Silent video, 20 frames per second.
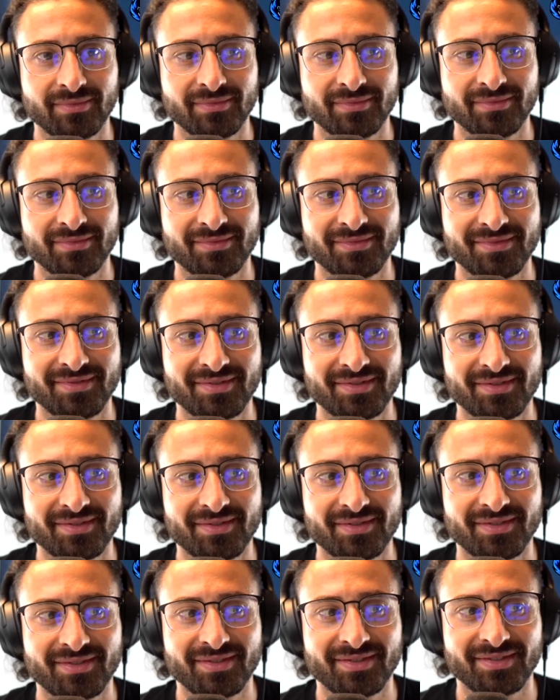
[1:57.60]

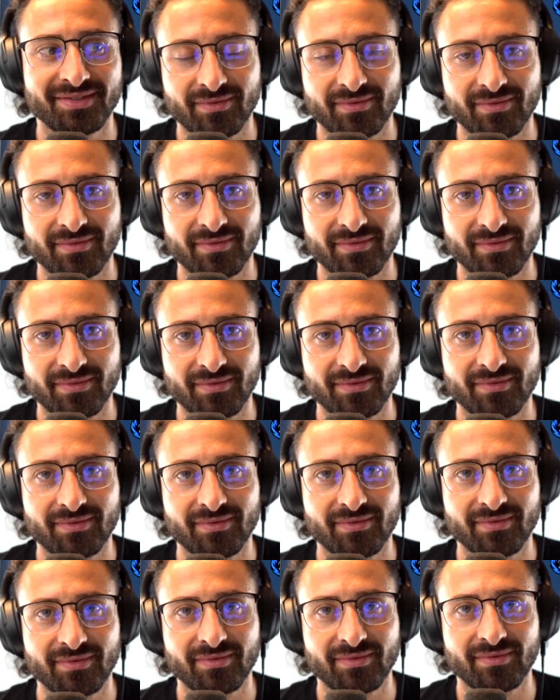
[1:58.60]

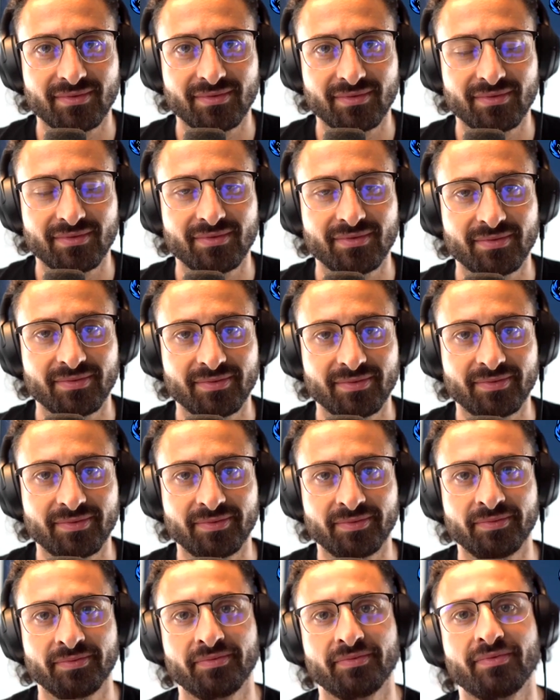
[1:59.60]

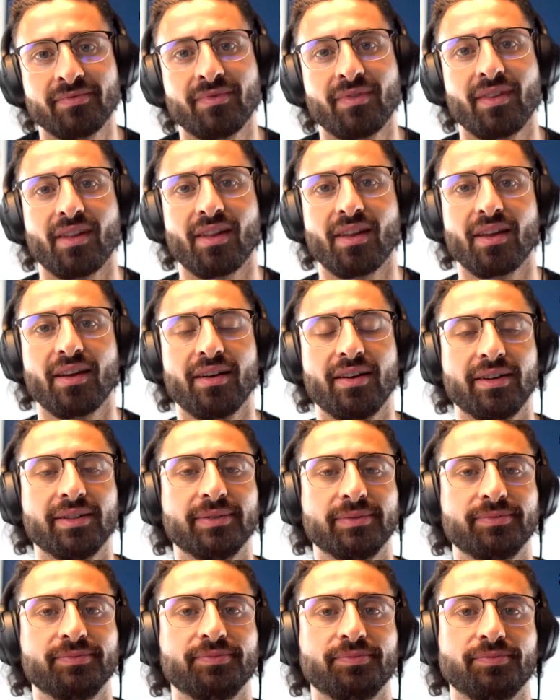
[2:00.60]

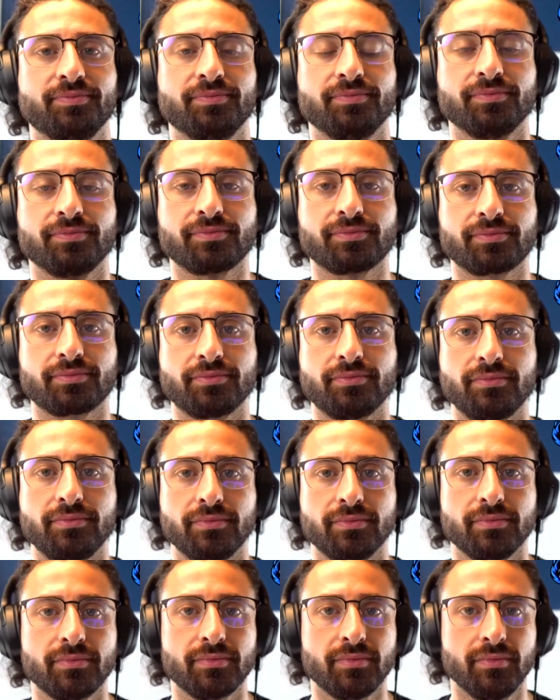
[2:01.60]
This person isn't speaking.